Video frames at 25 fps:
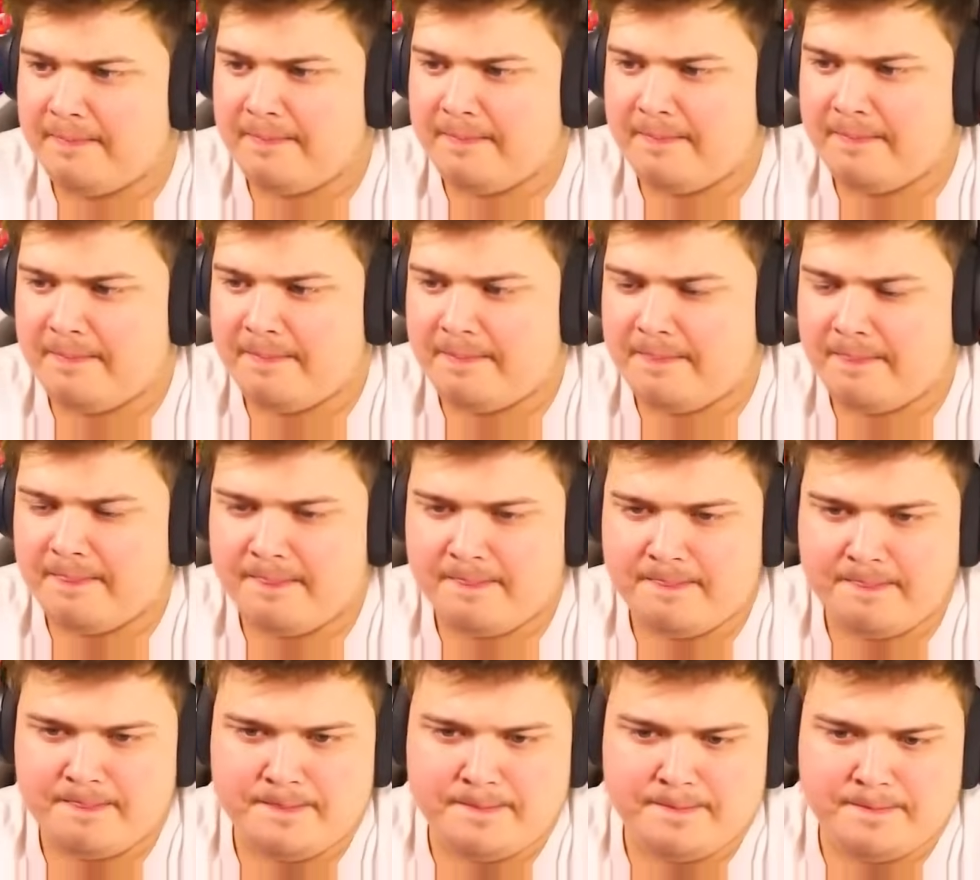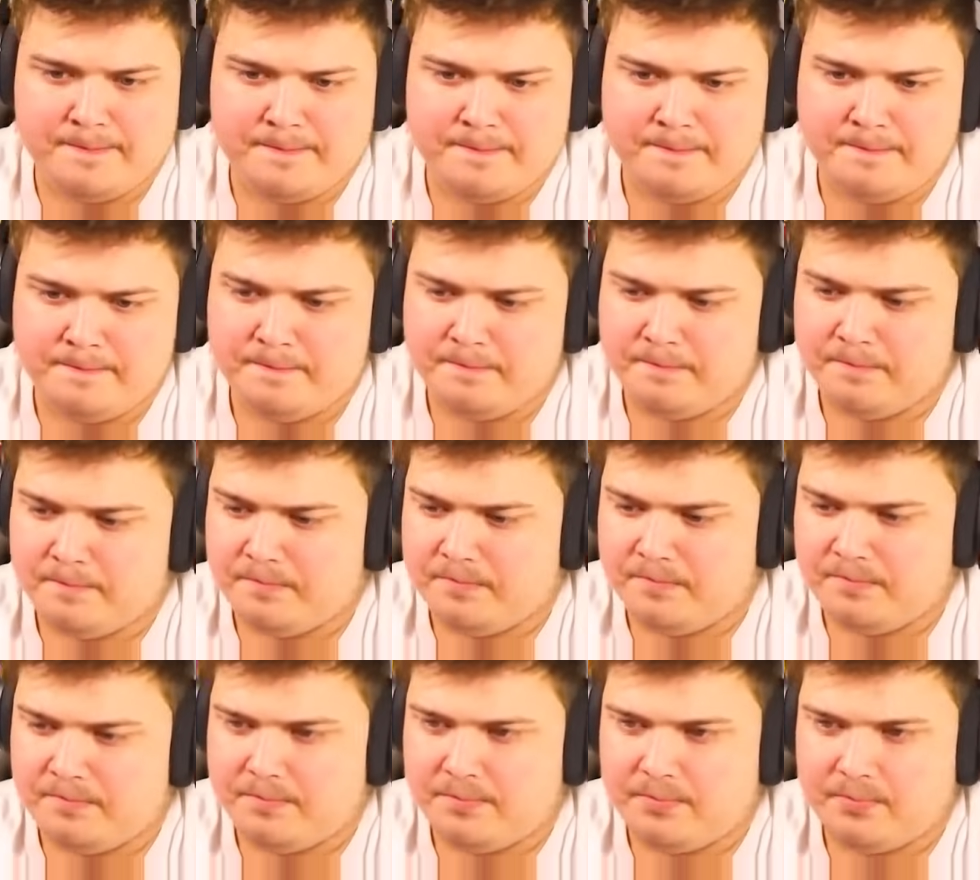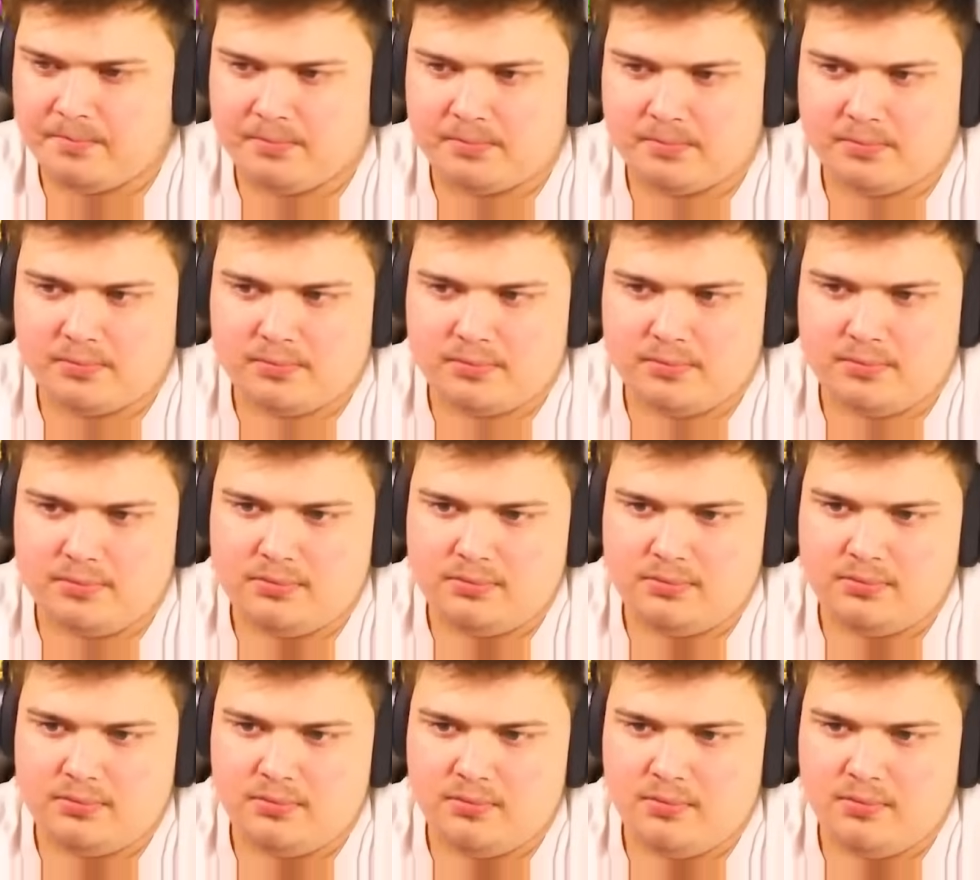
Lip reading: No one is speaking in this clip.